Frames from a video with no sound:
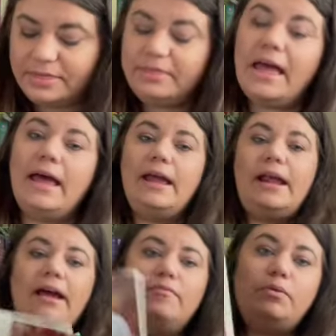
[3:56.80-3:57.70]
then
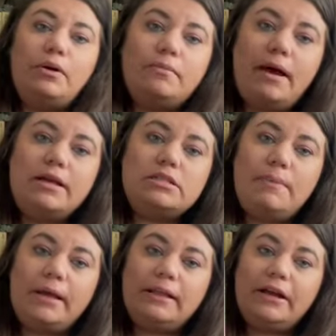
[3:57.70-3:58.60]
I have Broken Miles
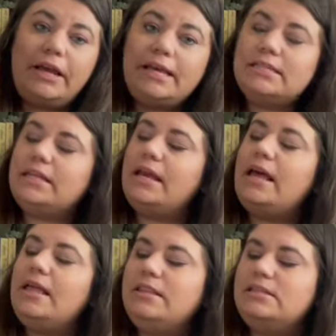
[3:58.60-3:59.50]
by Claire Kingsley.
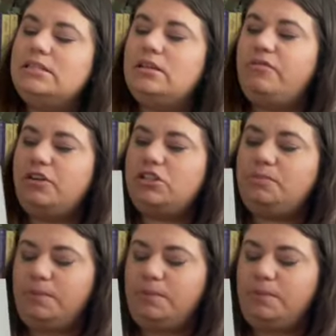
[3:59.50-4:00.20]
This is the first